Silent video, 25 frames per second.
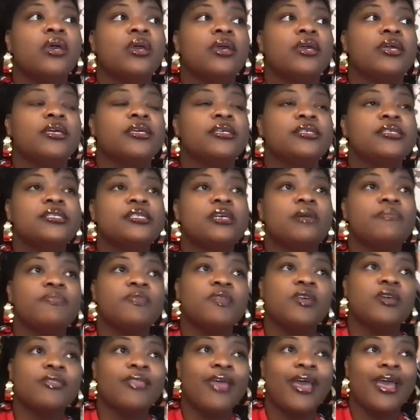is
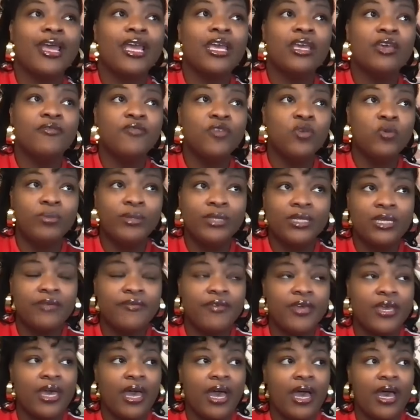something that if you believe
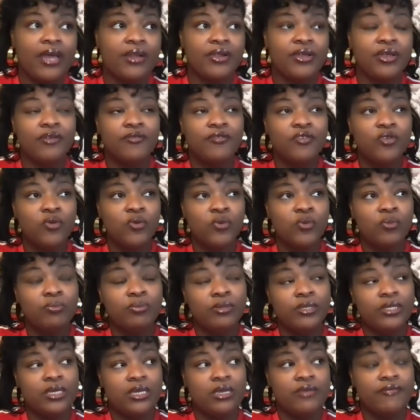in God or if you
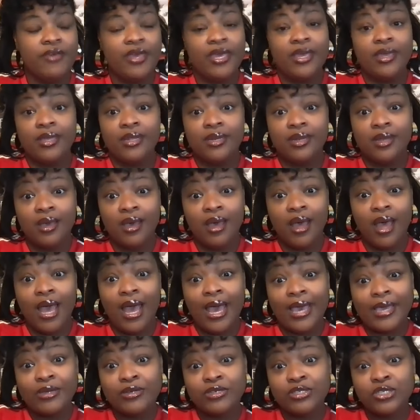believe in a
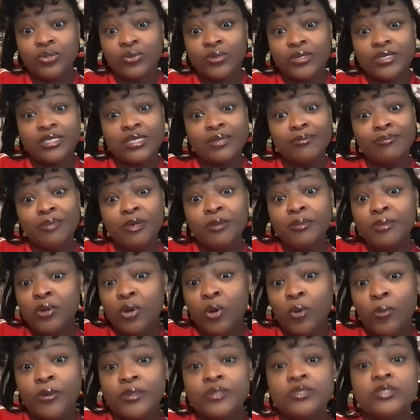higher source and
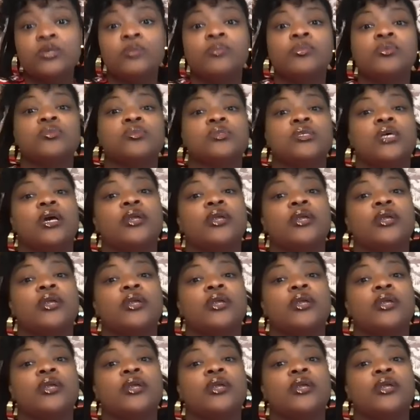biblical principles,